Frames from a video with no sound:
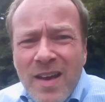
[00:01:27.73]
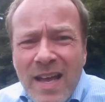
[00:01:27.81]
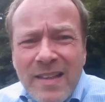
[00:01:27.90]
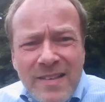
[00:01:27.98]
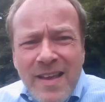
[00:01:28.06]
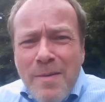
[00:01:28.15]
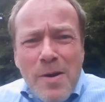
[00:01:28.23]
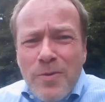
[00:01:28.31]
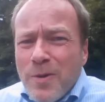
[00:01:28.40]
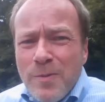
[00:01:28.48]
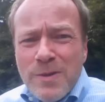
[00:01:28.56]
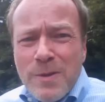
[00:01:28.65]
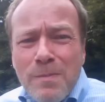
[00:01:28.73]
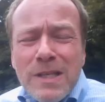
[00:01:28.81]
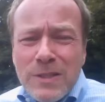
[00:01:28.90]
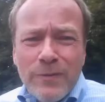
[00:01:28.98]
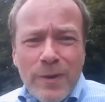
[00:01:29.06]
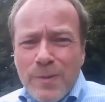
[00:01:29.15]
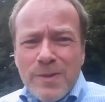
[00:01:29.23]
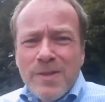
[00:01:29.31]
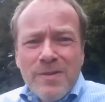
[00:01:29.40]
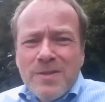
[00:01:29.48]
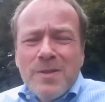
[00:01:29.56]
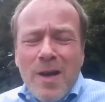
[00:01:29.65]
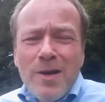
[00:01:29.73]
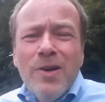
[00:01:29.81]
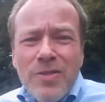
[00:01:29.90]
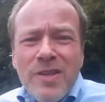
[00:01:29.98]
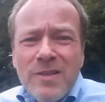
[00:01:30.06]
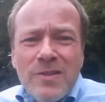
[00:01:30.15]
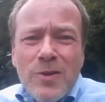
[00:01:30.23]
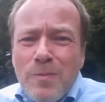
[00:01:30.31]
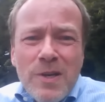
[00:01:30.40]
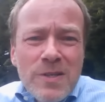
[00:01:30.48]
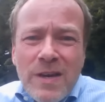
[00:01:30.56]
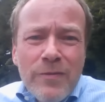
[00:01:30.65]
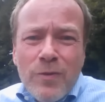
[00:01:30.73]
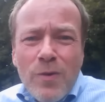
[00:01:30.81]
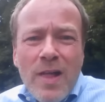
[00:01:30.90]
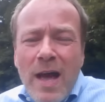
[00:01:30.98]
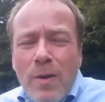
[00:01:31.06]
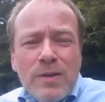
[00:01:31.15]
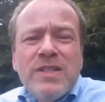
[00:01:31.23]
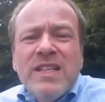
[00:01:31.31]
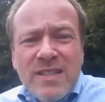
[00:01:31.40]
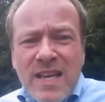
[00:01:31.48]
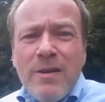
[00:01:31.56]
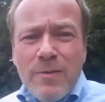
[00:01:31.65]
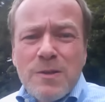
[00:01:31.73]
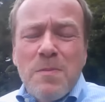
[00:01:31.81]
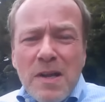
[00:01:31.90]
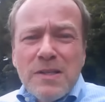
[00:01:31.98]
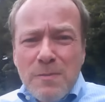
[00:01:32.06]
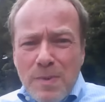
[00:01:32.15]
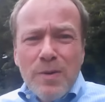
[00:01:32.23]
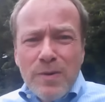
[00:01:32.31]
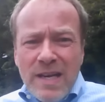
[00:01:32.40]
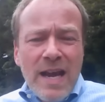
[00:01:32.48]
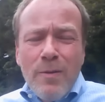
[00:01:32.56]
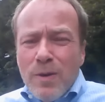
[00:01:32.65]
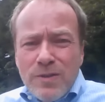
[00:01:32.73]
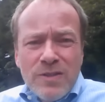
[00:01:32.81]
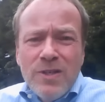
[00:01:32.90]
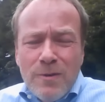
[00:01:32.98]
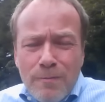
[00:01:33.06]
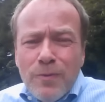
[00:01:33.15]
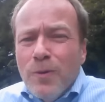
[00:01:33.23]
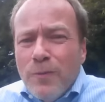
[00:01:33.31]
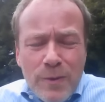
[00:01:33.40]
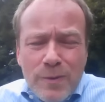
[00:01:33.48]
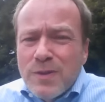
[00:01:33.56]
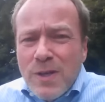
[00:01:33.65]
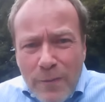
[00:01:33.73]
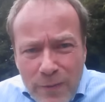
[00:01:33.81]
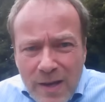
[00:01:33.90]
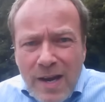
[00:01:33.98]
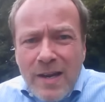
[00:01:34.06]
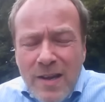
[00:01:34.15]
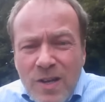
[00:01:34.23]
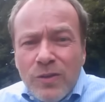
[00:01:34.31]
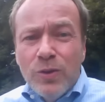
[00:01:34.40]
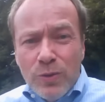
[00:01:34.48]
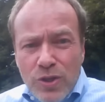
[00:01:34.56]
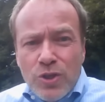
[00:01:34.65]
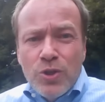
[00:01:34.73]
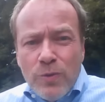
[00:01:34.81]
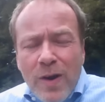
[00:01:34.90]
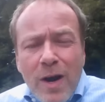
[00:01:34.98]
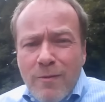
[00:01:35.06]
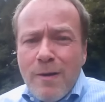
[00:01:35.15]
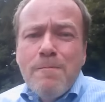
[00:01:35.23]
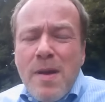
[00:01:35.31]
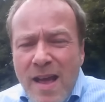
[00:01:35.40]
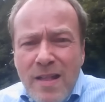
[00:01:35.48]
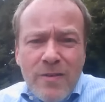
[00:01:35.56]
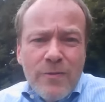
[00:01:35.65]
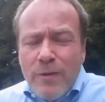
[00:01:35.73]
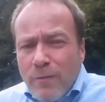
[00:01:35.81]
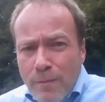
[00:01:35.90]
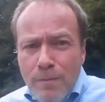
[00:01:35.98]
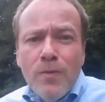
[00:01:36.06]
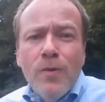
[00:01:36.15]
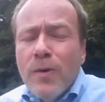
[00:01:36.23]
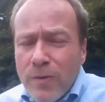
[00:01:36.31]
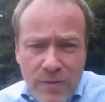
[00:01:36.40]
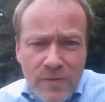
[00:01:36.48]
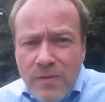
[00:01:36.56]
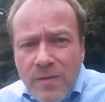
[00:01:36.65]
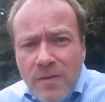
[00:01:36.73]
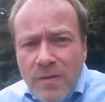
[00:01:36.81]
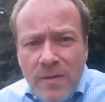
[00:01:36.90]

At the time, I thought it was a mitzvah. It was a good thing to do, because after all, how else do you take responsibility? How else do you improve yourself? You got to do teshuvah, repent, feel remorse.